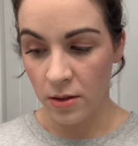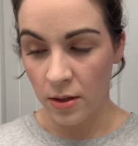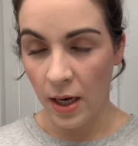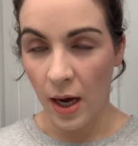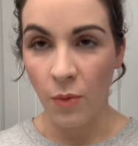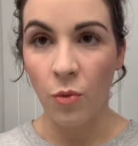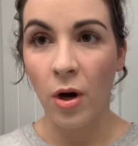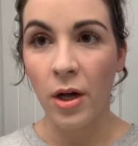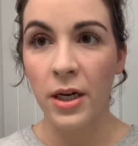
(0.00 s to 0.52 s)

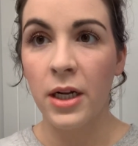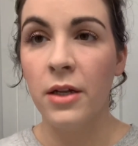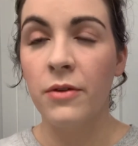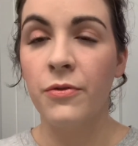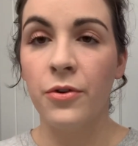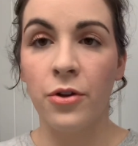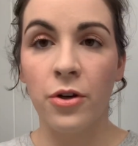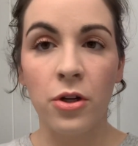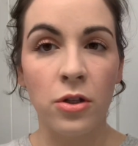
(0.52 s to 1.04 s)
wanted it
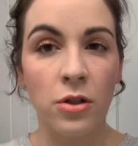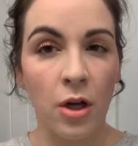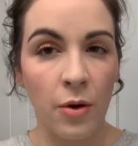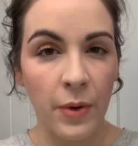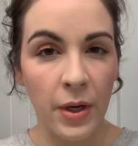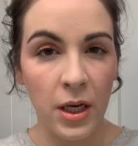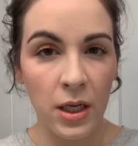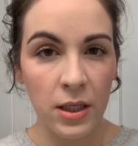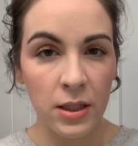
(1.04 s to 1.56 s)
for the
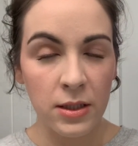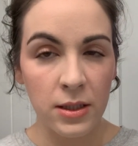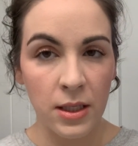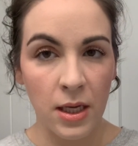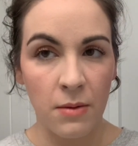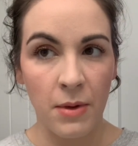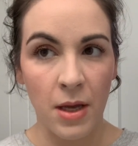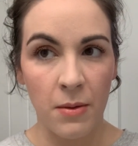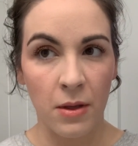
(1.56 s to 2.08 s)
glowiness and
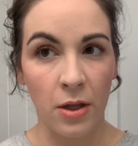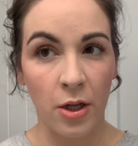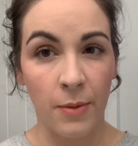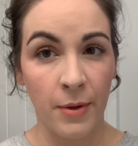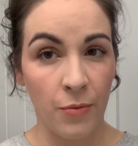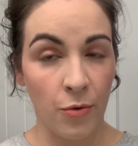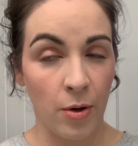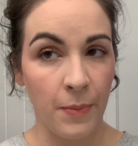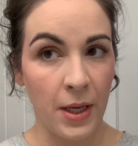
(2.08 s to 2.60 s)
maybe a little bit
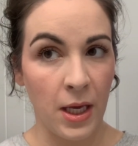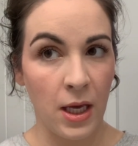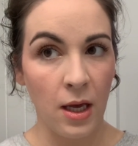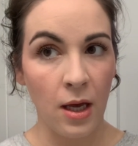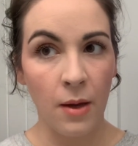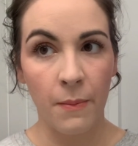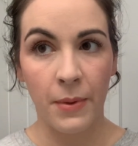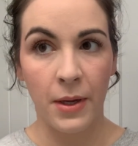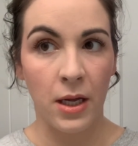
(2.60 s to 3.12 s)
more pink,
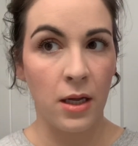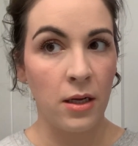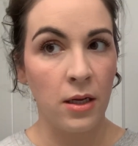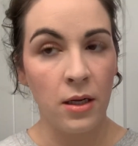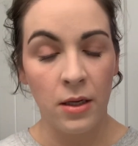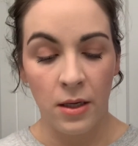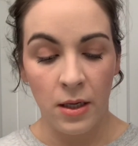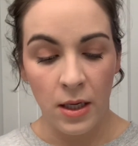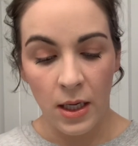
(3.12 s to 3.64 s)
but
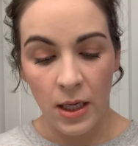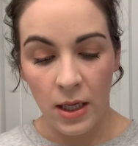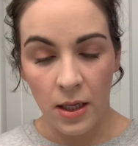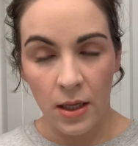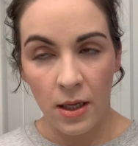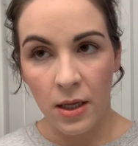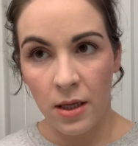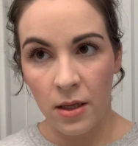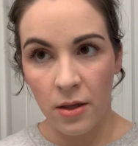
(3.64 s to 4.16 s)

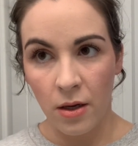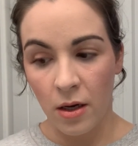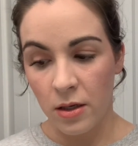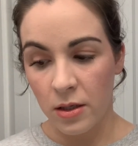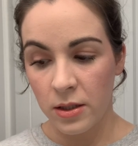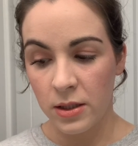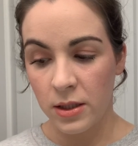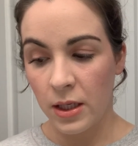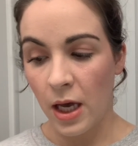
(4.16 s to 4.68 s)

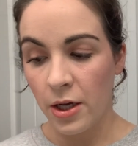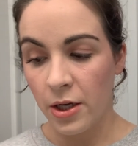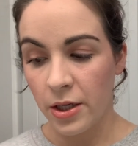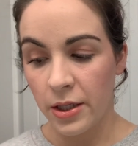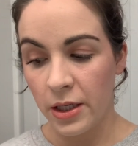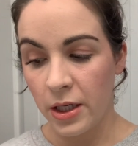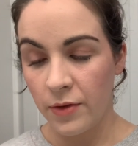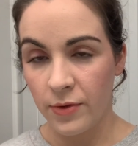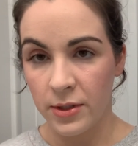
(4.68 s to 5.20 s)
honestly, I
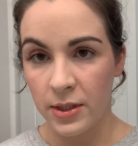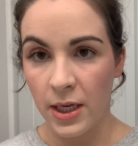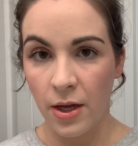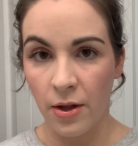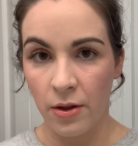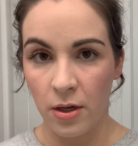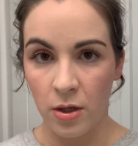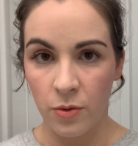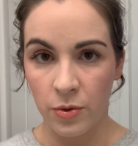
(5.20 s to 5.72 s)
couldn't even tell
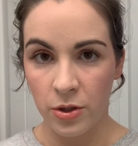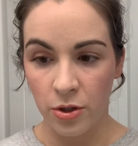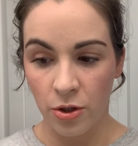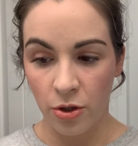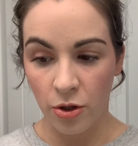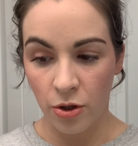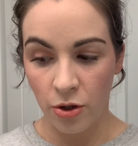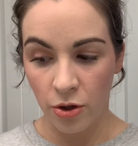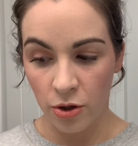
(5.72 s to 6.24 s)
that it was
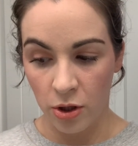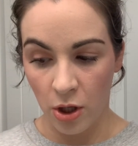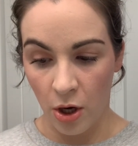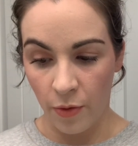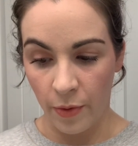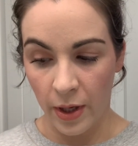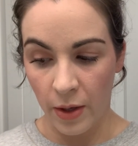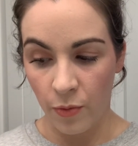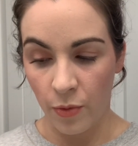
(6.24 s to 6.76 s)

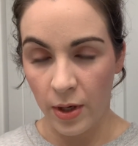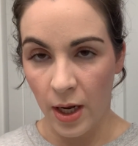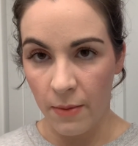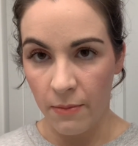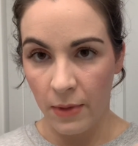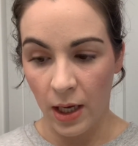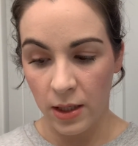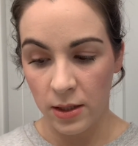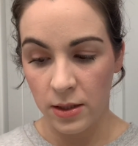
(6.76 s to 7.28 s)
glowy when I
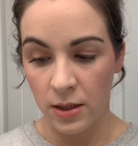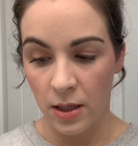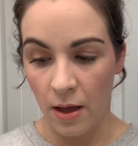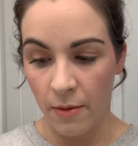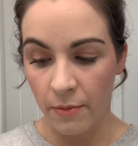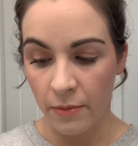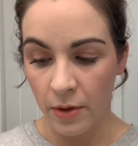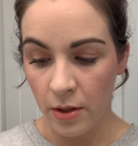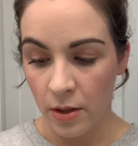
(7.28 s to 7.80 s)
mixed
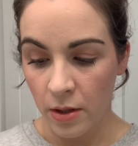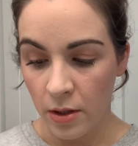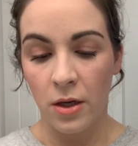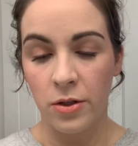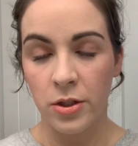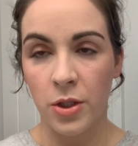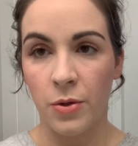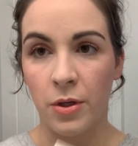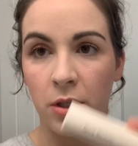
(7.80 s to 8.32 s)
them. I
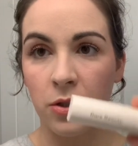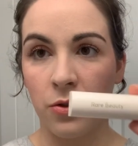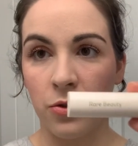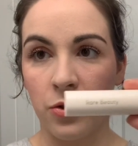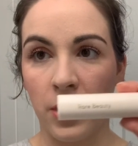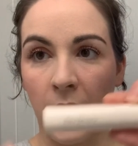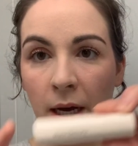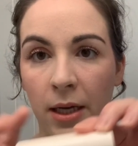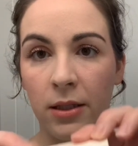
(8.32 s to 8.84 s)
also already told you
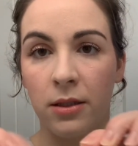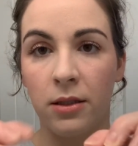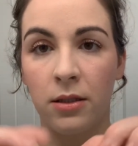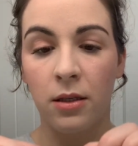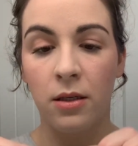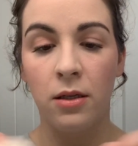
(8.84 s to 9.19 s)
guys,